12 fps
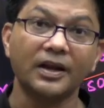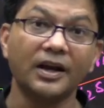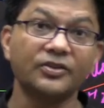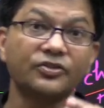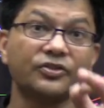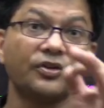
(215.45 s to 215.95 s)

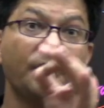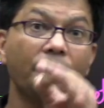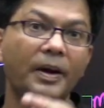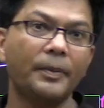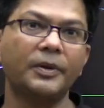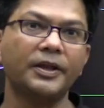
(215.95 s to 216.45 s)
It's
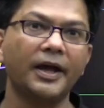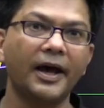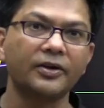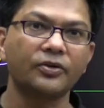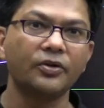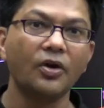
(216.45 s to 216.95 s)
remember
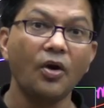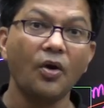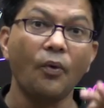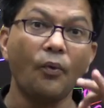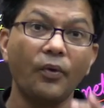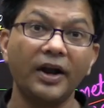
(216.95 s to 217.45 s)
that
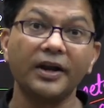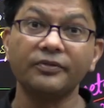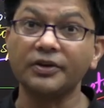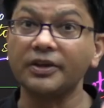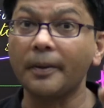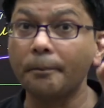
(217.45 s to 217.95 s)

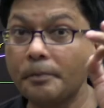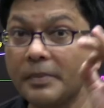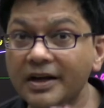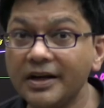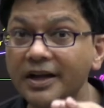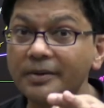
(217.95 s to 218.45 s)
whenever the
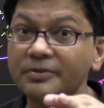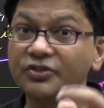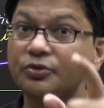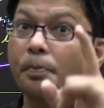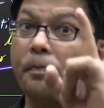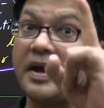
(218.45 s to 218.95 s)
medium
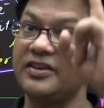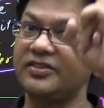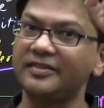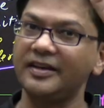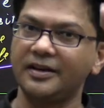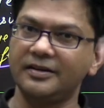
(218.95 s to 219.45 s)
is
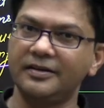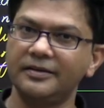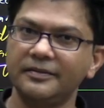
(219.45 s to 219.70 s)
basic,